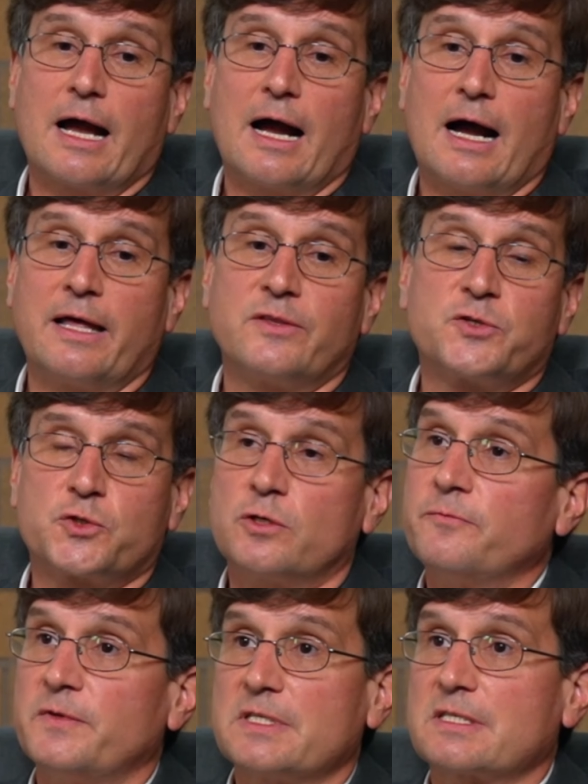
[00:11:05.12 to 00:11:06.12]
On the
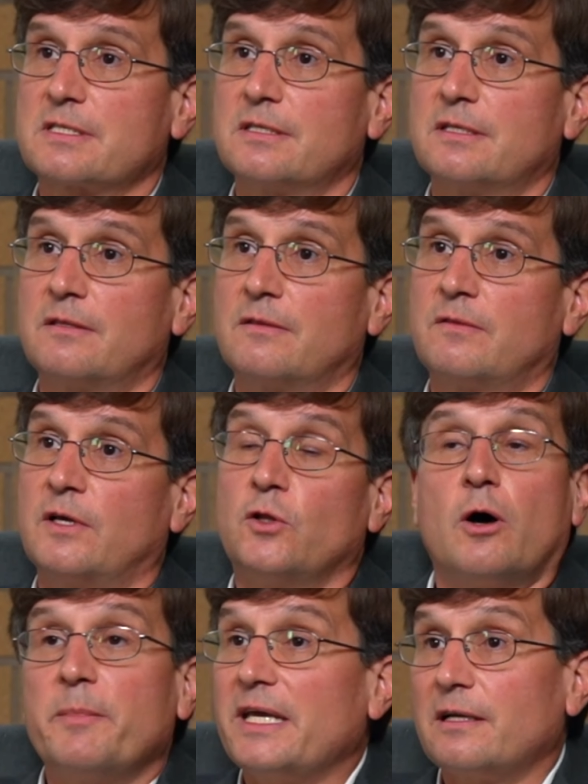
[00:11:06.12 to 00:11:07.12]
surface, the
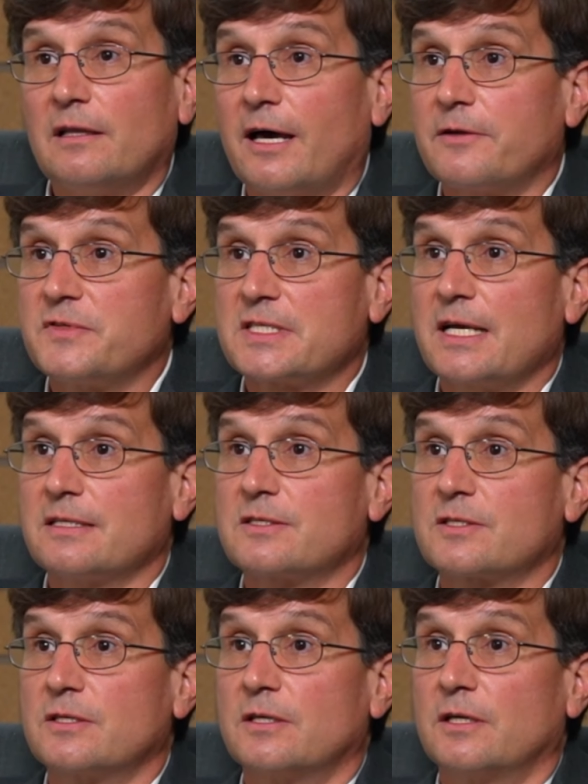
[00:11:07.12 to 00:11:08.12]
law made a lot of
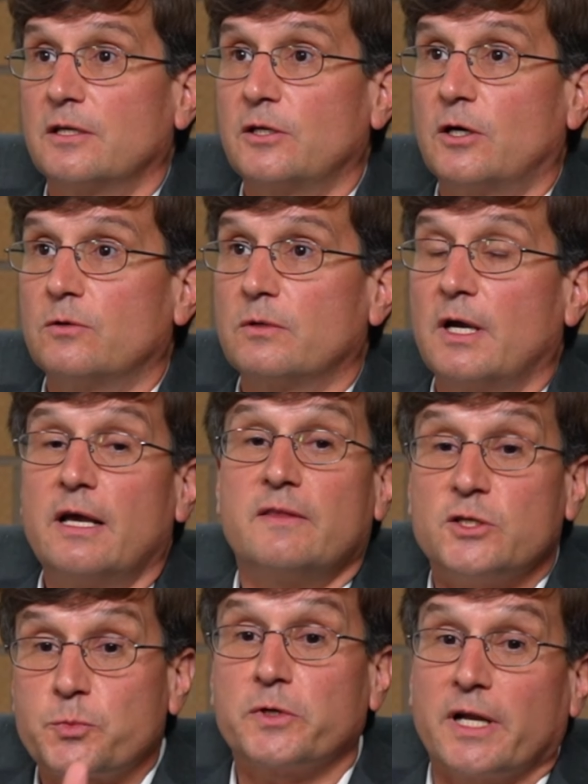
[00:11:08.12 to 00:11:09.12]
sense. You know,
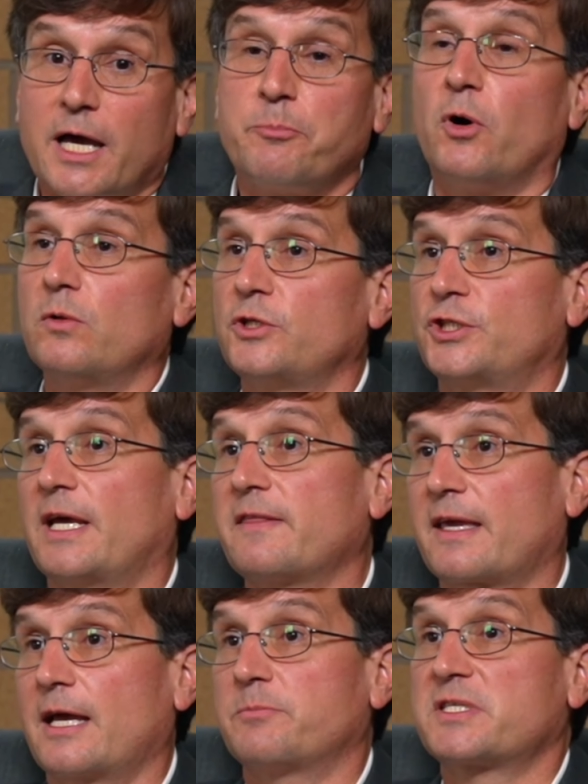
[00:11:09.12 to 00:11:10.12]
these were not Polish death
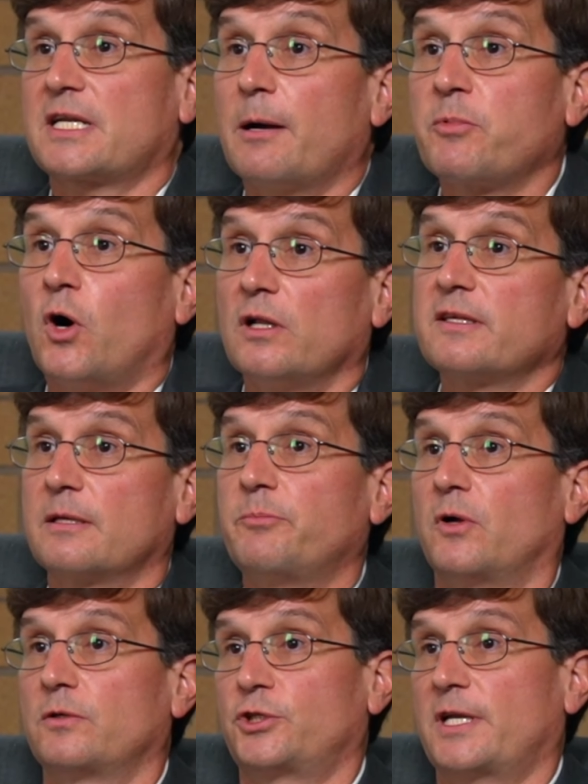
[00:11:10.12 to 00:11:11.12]
camps. Stop calling them
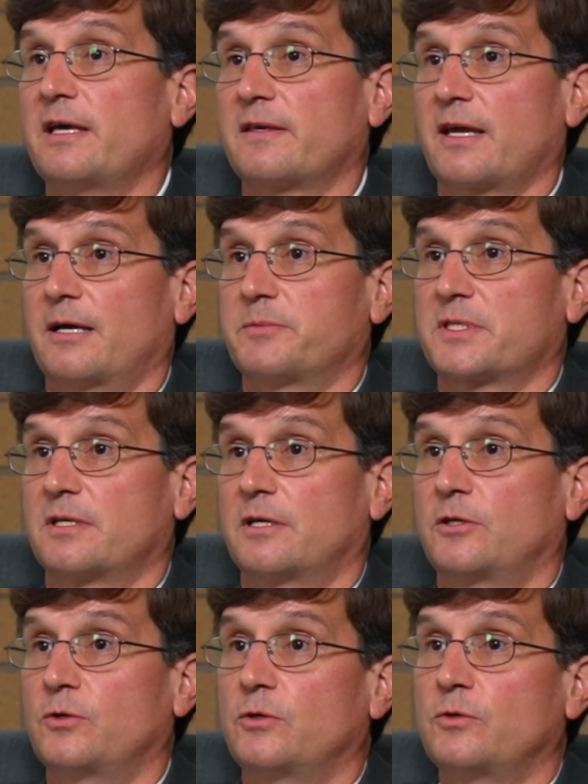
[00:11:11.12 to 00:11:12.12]
Polish death camps.
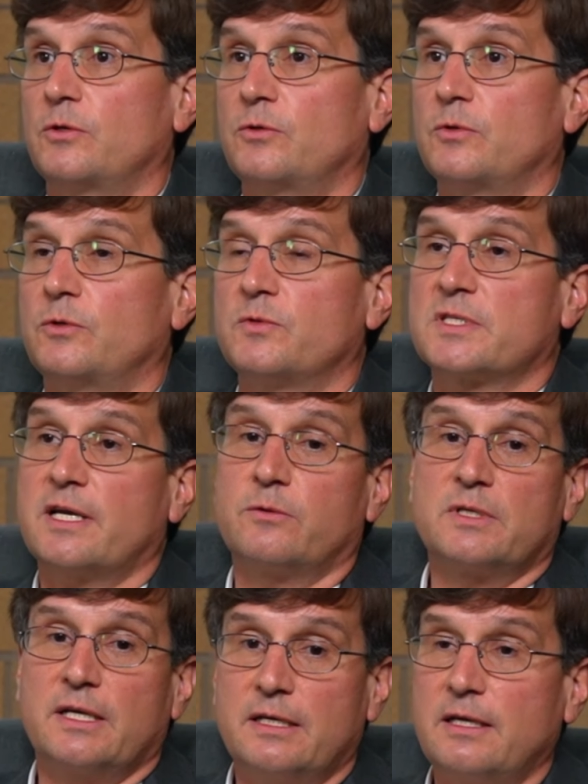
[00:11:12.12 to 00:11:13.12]
You
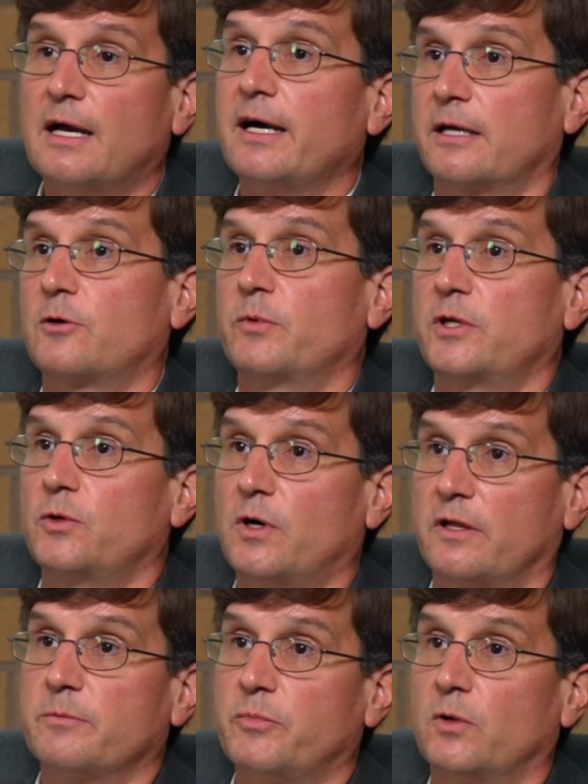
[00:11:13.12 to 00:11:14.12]
sound idiotic when you call
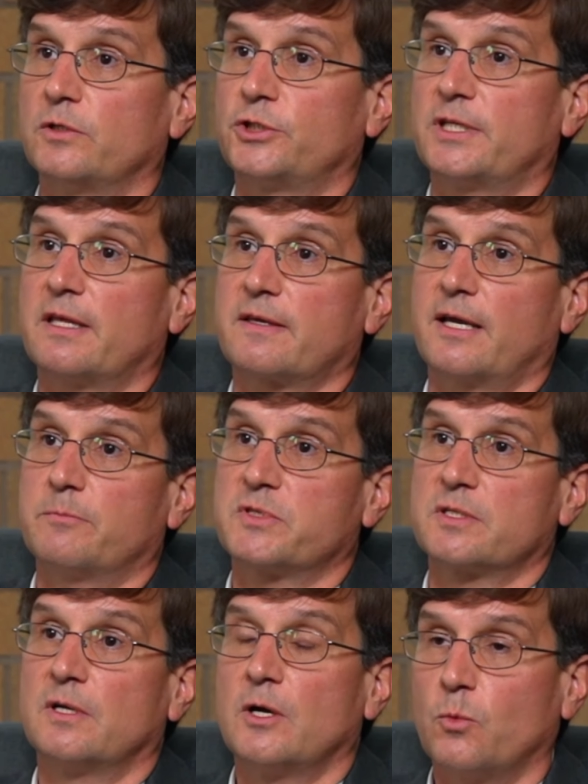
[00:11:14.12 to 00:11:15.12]
them Polish death
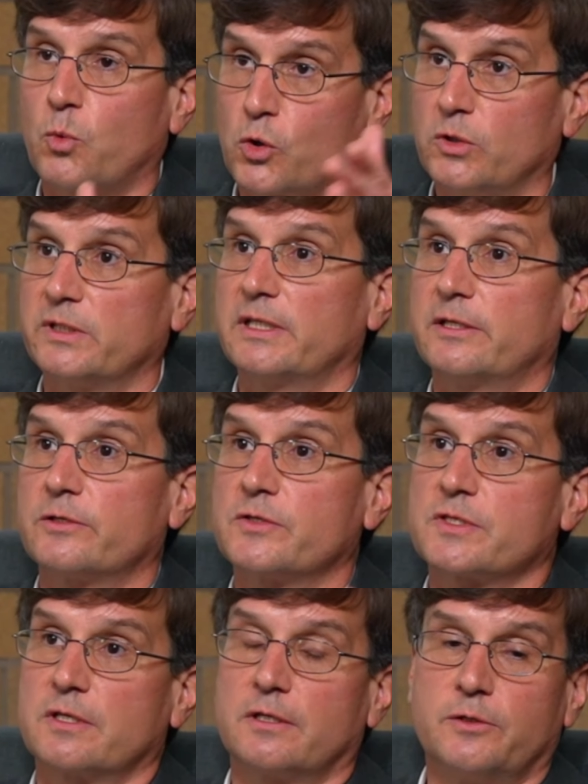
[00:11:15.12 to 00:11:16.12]
camps. World
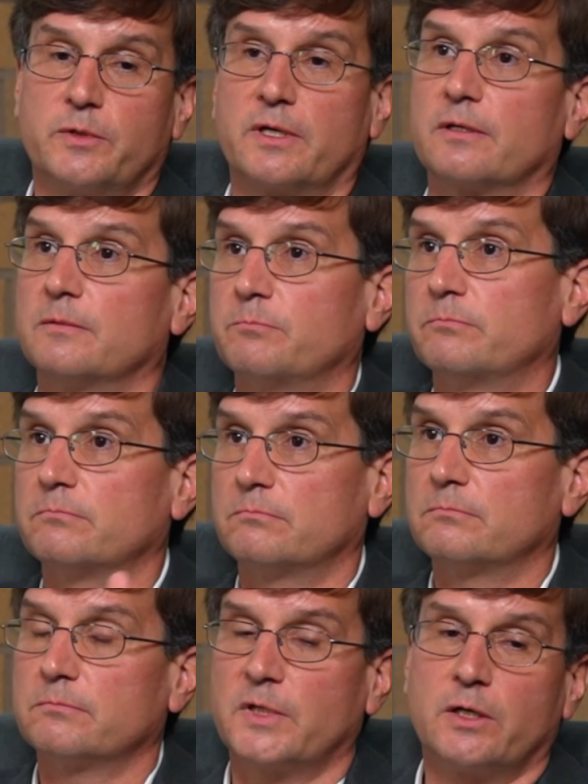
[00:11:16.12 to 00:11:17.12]
leaders, including,
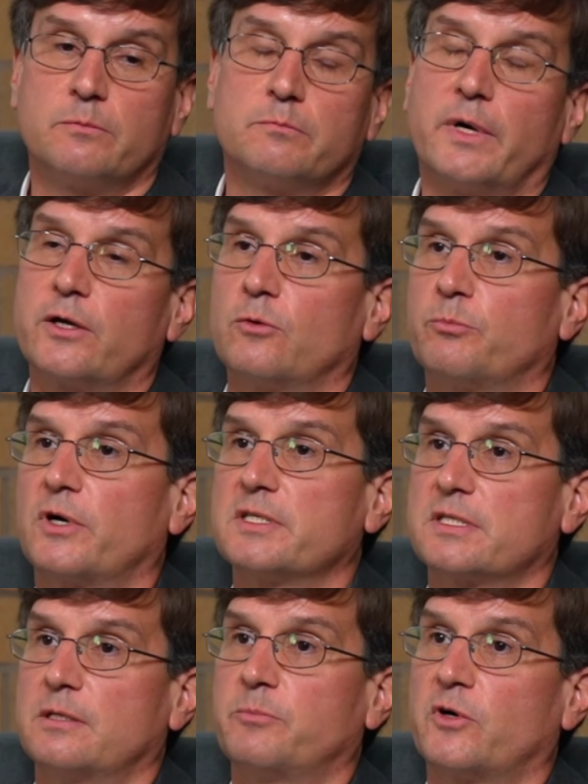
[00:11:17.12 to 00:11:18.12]
you know, my own
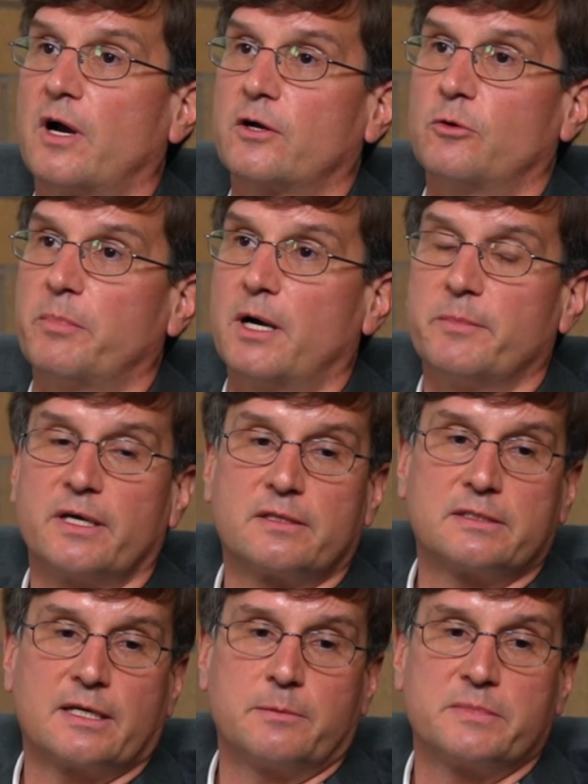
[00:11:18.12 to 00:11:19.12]
president, Barack Obama at the
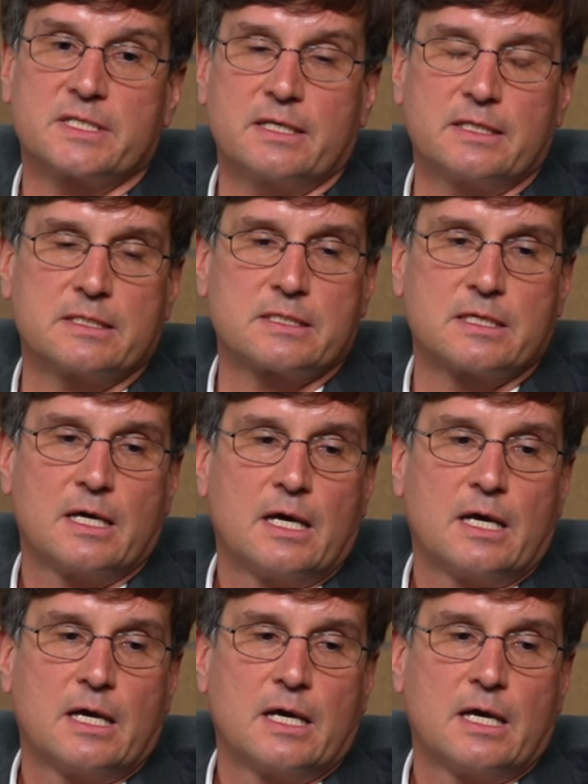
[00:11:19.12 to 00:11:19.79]
time, said this.